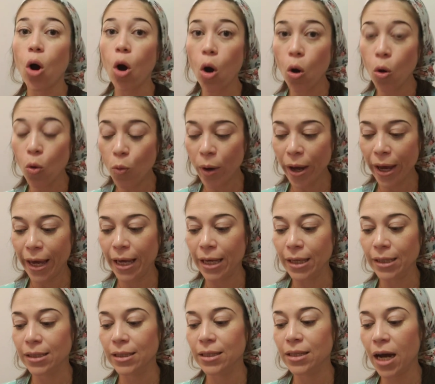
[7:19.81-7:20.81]

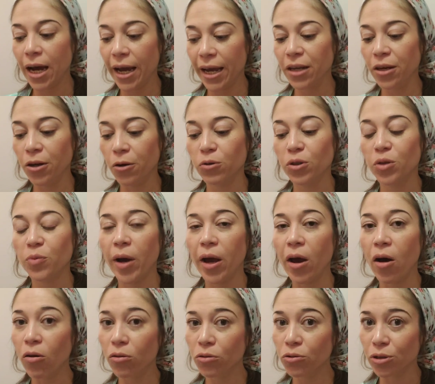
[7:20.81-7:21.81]
always diagnosed
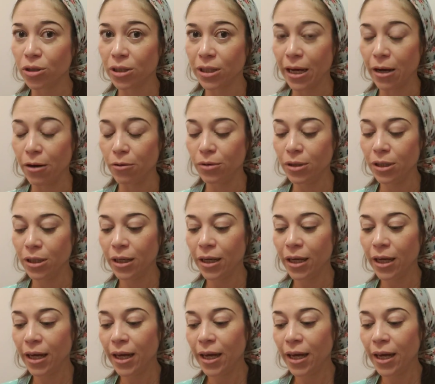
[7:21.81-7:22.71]
by ultrasound.